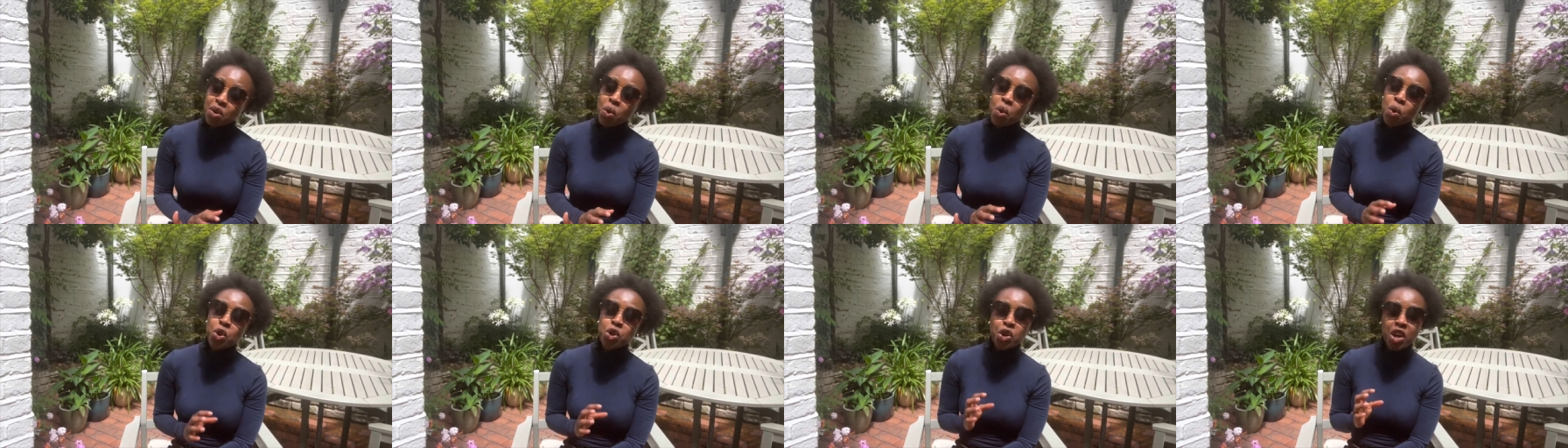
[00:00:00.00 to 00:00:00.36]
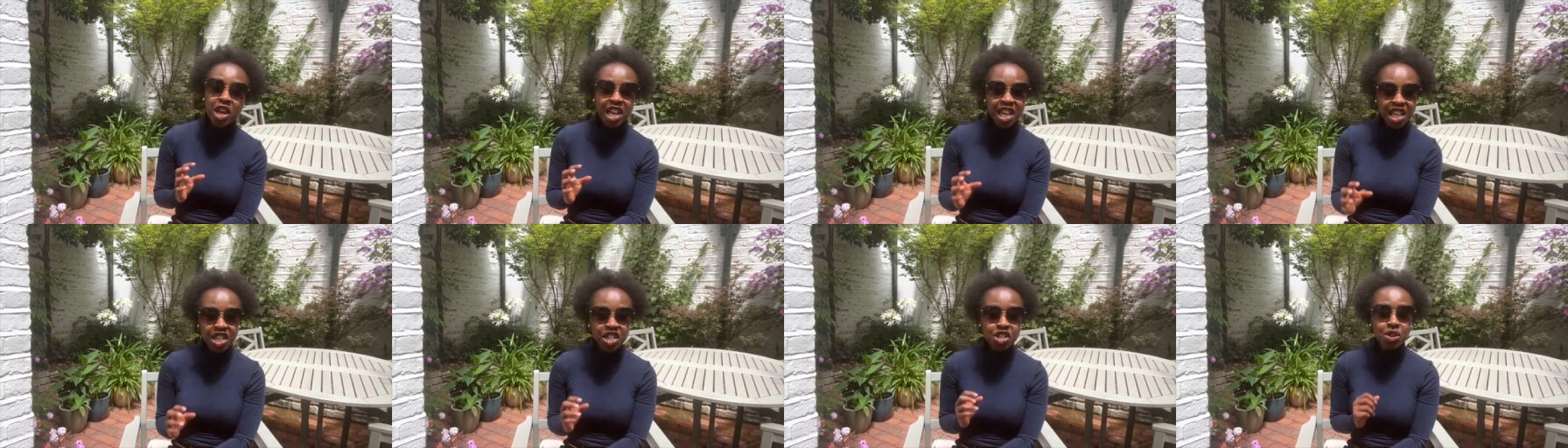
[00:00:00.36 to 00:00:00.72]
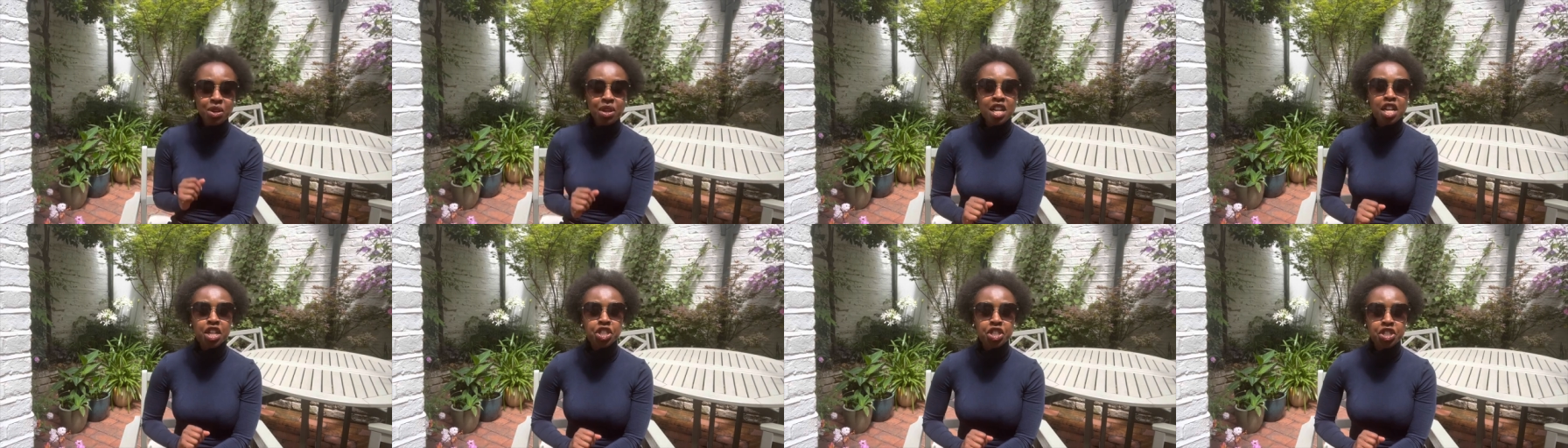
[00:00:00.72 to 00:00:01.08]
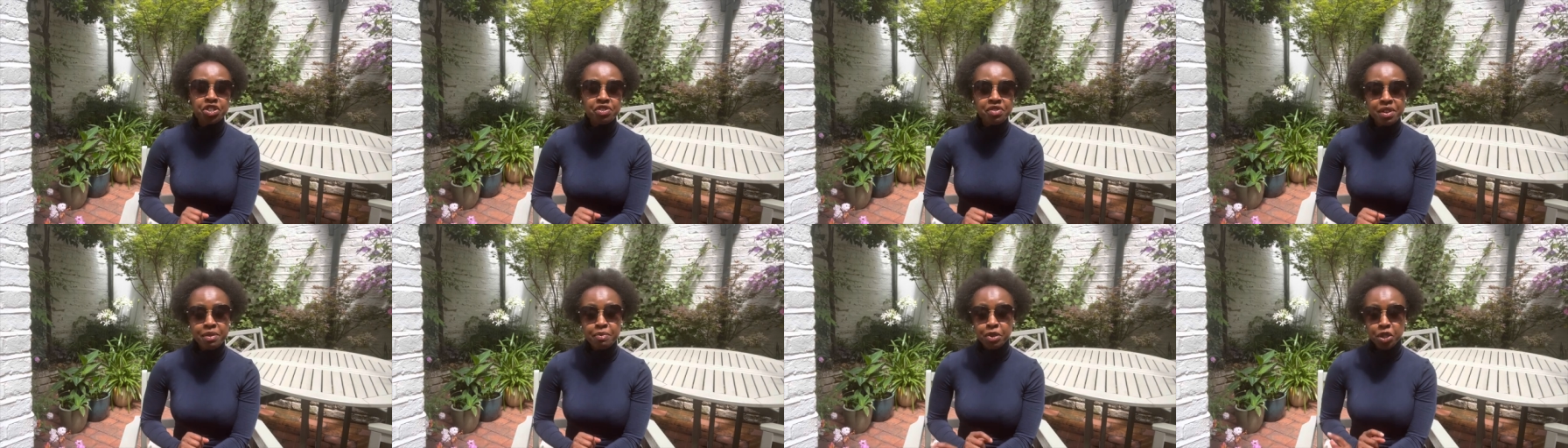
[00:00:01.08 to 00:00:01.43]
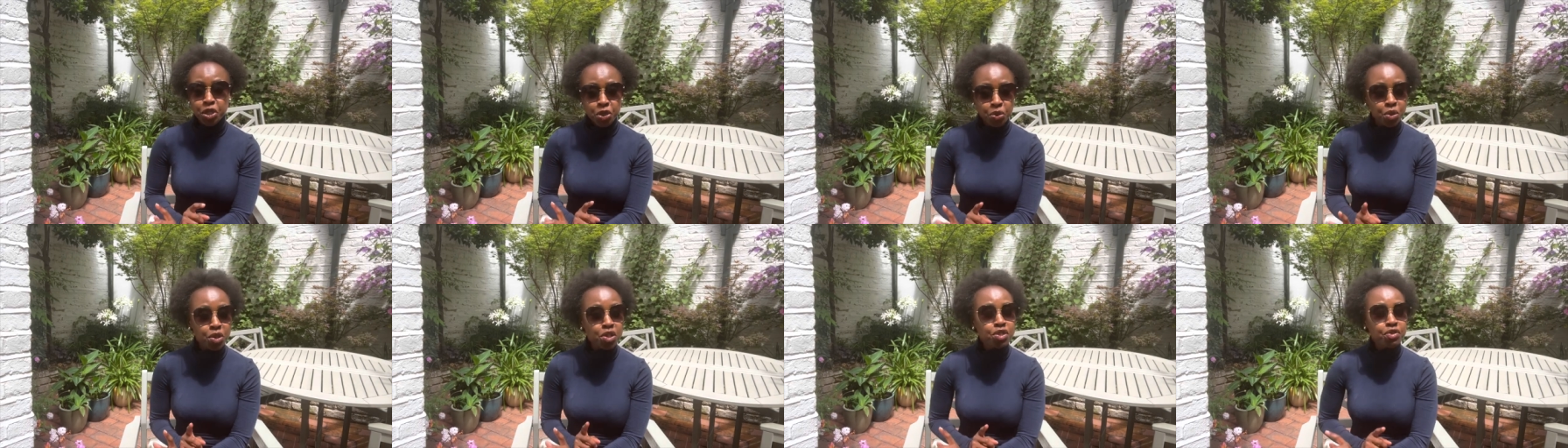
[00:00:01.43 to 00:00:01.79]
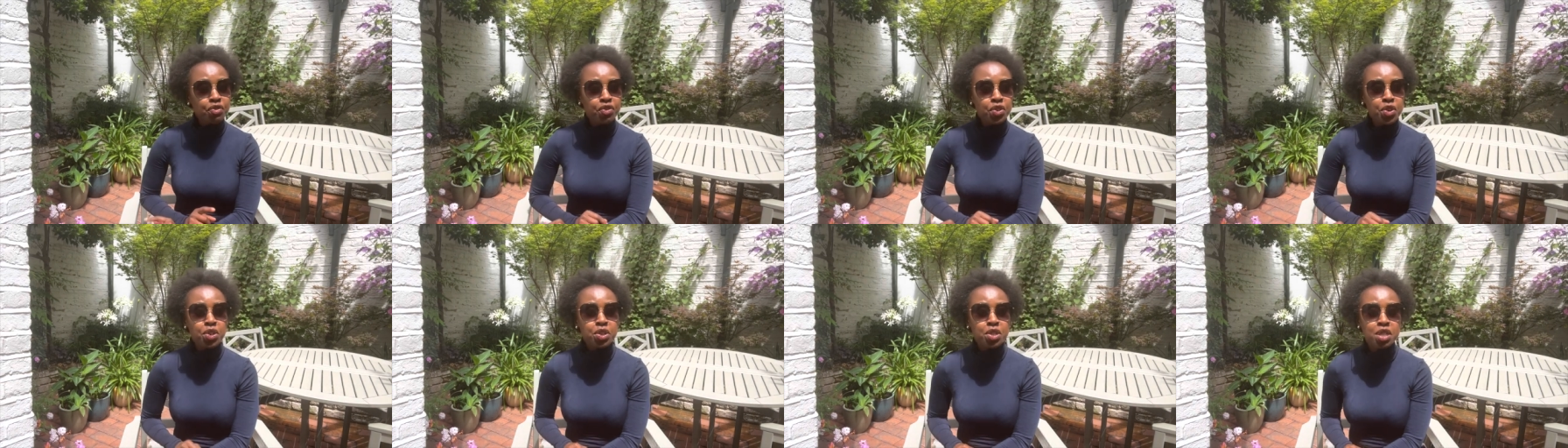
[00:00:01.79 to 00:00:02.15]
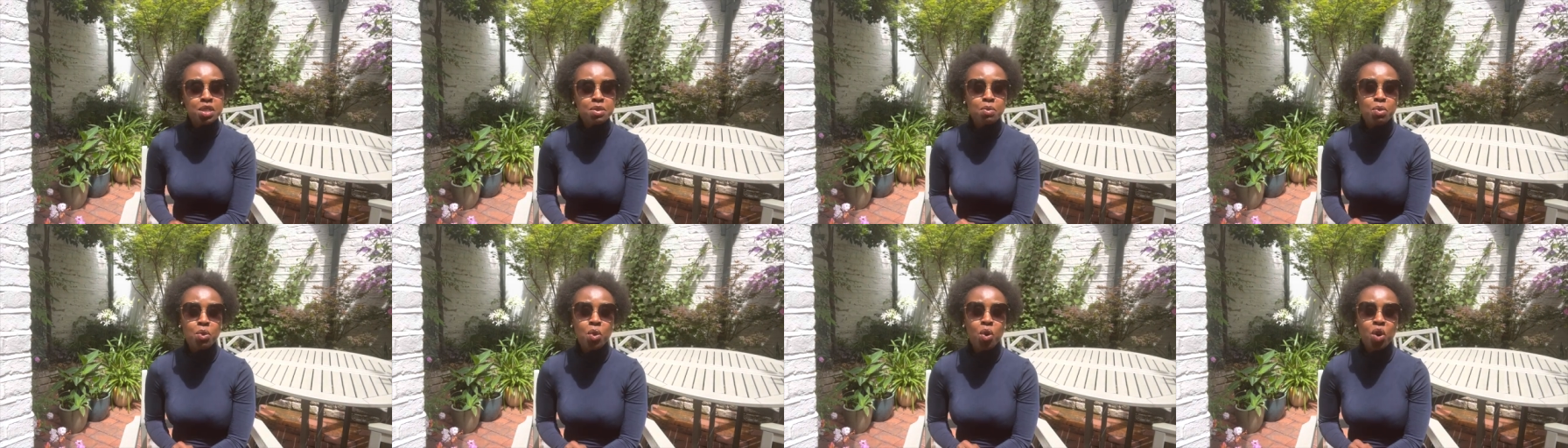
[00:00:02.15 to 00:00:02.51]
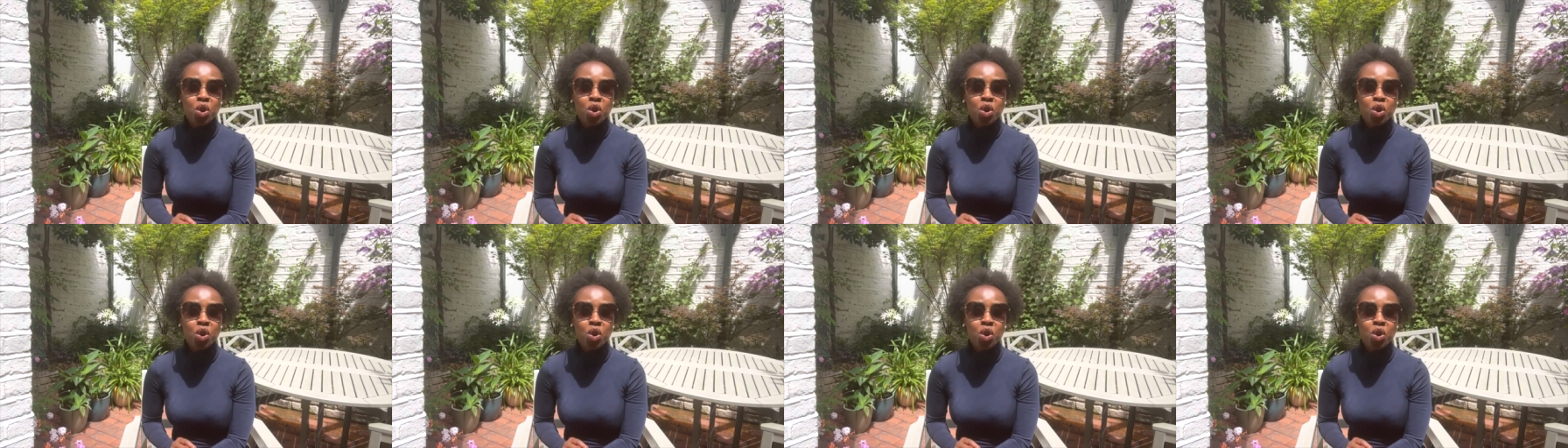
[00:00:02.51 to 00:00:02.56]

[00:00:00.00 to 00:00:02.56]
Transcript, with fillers: or you're into luxury but you want to focus more